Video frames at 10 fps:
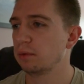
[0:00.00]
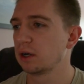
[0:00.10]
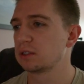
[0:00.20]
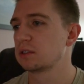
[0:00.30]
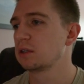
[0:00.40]

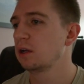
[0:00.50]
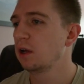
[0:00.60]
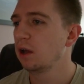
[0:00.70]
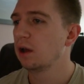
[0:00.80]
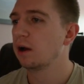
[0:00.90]

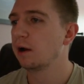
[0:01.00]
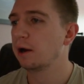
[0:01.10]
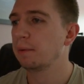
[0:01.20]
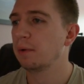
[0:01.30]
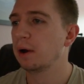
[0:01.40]

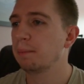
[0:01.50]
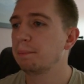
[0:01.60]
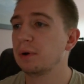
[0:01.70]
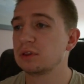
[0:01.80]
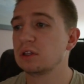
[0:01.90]

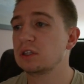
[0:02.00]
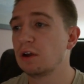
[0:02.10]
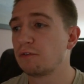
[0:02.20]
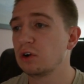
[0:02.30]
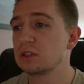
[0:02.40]
But the
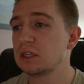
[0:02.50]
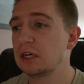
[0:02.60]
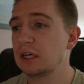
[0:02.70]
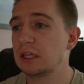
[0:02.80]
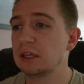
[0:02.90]
difference
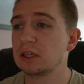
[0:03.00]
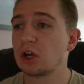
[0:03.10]
in